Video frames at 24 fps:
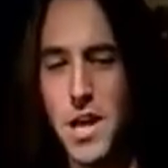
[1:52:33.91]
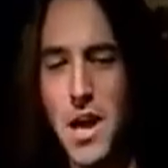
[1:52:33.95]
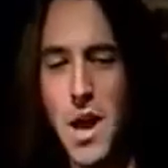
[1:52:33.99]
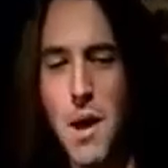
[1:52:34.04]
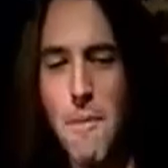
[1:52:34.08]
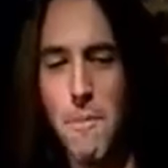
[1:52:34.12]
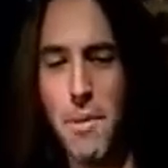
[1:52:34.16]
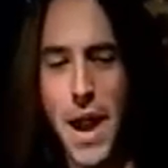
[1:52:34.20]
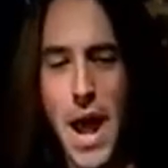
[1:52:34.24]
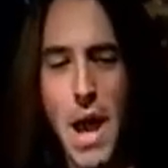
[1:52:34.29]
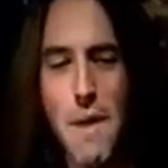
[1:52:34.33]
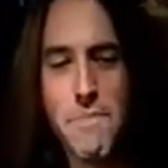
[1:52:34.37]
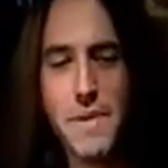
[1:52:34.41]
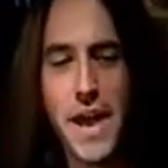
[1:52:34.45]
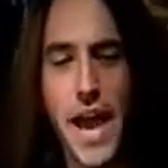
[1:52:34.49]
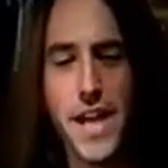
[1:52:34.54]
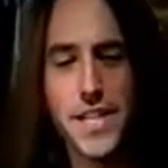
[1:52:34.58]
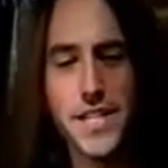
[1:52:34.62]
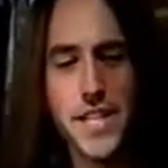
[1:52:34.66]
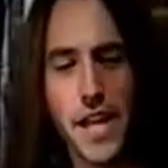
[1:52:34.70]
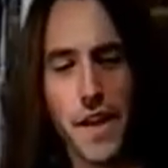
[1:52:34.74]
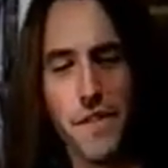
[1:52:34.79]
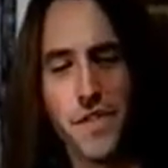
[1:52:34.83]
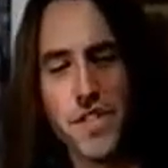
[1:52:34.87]
But I'm
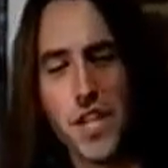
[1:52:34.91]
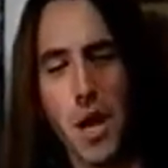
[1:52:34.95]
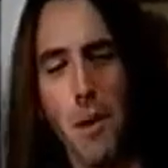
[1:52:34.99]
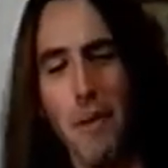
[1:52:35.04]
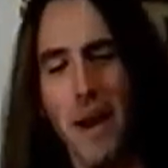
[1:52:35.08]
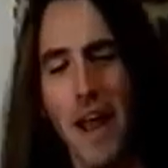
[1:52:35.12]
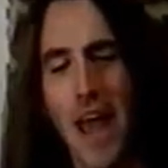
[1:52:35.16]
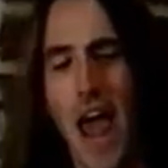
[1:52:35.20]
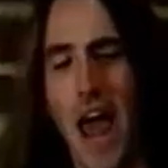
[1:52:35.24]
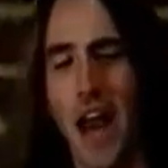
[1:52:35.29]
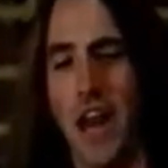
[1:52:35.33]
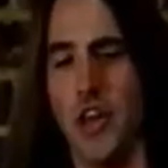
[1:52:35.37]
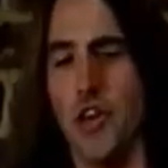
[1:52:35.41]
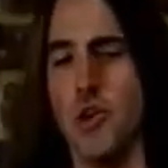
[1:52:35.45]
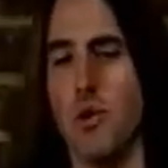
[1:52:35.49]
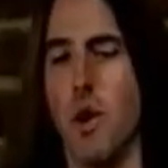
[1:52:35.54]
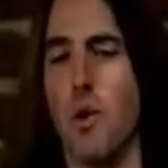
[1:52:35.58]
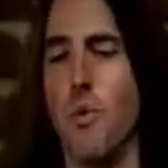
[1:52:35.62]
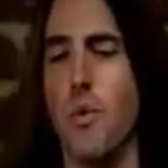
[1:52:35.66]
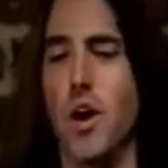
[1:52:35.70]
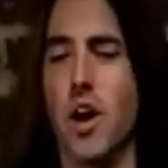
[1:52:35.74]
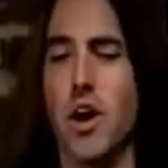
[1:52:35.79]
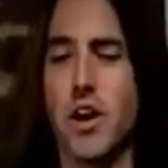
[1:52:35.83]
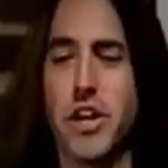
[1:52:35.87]
guessing if somebody handed you a
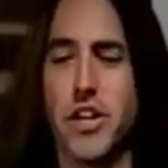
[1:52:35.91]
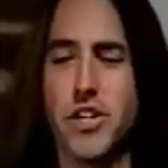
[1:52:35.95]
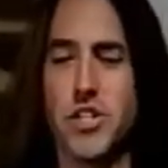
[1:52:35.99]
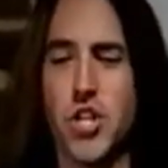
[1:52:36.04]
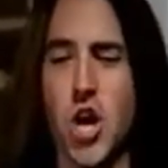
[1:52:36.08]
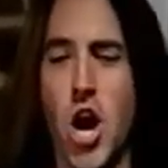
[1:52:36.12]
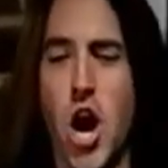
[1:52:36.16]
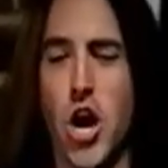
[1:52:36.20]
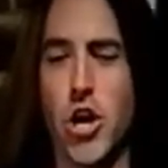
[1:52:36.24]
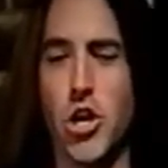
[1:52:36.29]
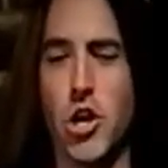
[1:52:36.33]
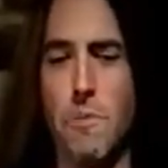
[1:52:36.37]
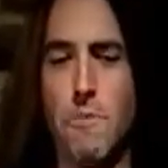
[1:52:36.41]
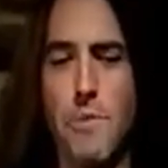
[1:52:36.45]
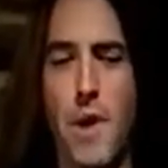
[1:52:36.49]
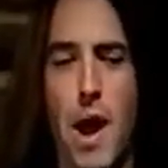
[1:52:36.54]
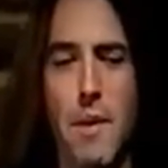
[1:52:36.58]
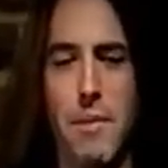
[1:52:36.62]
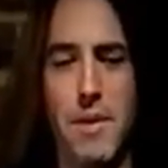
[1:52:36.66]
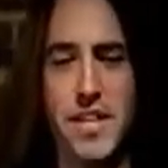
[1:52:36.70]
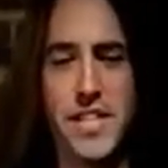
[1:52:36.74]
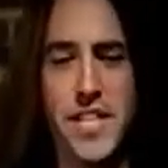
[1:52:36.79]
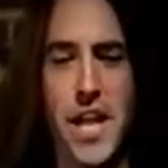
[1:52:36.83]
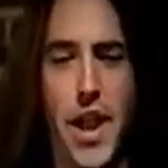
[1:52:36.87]
real guitar, you'd
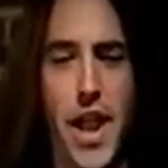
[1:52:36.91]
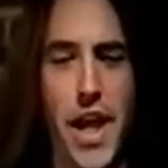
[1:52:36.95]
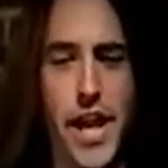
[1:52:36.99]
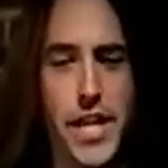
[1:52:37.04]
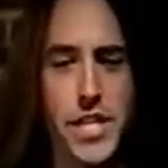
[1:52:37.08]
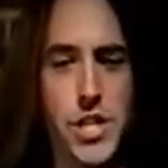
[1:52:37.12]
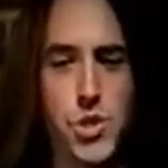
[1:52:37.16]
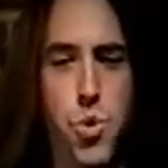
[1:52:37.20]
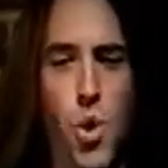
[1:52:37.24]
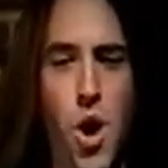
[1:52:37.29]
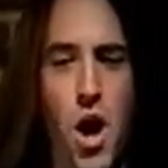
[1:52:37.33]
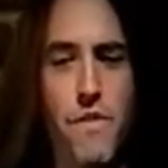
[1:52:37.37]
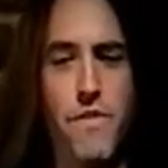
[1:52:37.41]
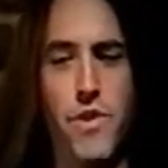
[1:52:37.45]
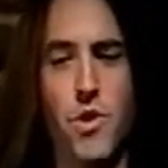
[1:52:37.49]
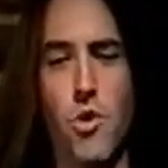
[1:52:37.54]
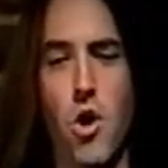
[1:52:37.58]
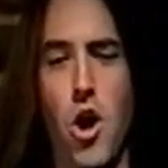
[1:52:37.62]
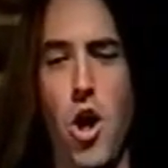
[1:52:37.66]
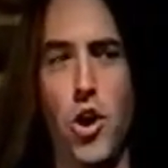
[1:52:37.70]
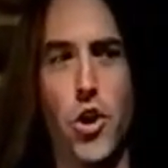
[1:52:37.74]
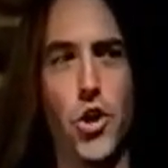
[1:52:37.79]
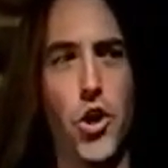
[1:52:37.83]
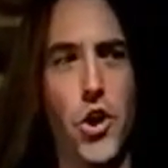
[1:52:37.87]
probably sound like a
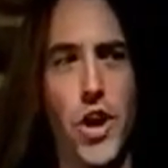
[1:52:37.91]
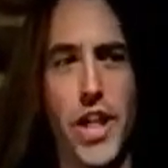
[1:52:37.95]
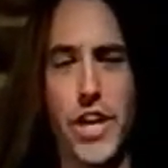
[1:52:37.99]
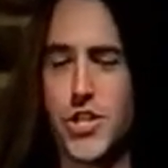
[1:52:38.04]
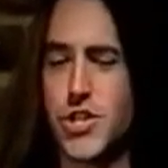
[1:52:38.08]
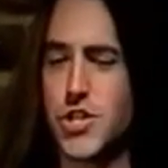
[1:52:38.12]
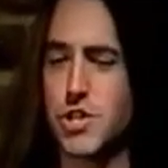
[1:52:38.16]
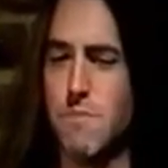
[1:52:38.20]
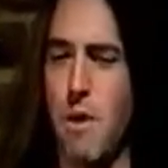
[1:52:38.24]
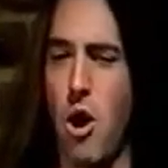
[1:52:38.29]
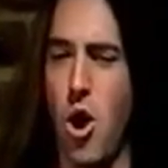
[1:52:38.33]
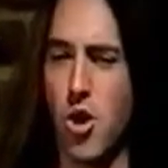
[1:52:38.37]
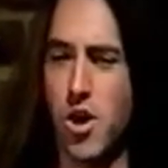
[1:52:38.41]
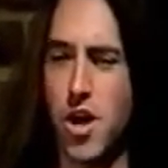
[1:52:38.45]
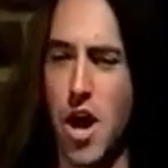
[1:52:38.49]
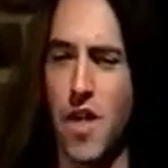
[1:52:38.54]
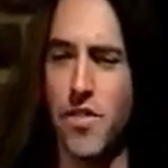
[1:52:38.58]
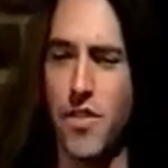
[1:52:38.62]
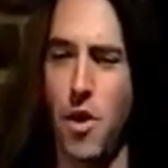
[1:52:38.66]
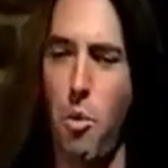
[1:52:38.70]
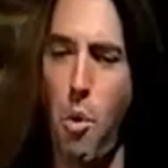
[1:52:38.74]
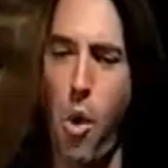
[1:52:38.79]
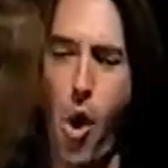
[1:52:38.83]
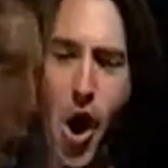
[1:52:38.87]
12-year-old learning "Smoke on the
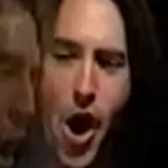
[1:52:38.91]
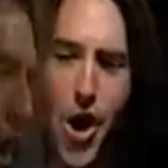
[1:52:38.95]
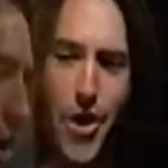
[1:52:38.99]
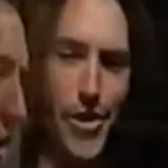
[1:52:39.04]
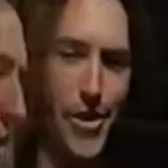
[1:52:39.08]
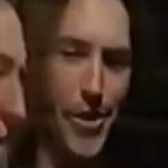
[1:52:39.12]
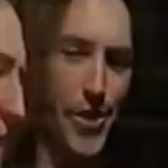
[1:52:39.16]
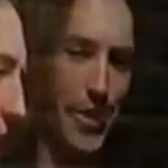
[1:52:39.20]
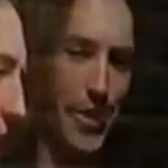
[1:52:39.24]
Water."